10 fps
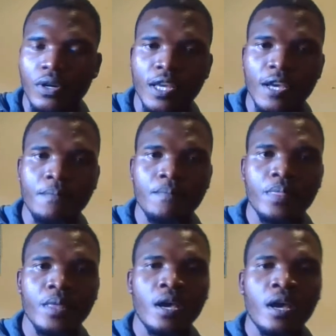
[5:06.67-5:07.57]
Okay,
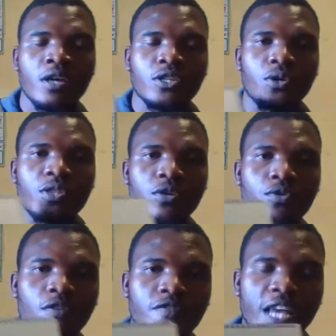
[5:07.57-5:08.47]
so the
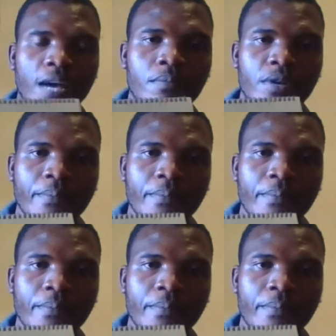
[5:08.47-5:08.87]
rule of thumb,